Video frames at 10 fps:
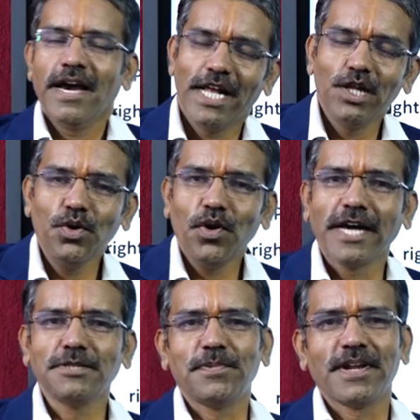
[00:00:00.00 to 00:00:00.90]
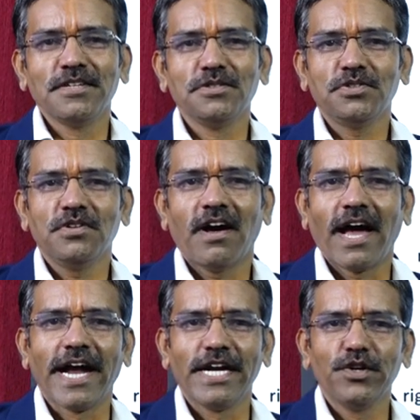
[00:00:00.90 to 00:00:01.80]
Hello, aspirants
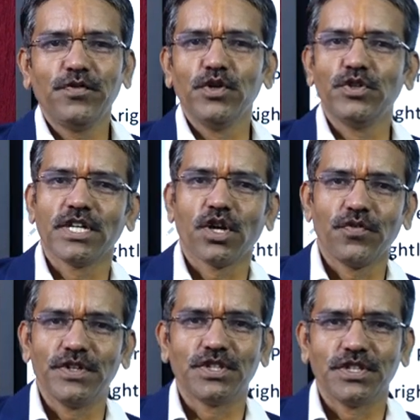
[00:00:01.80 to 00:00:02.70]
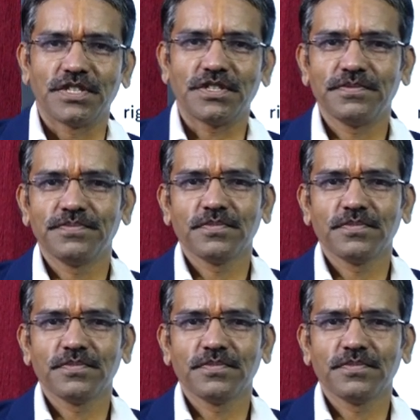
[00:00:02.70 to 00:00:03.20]
and future officers.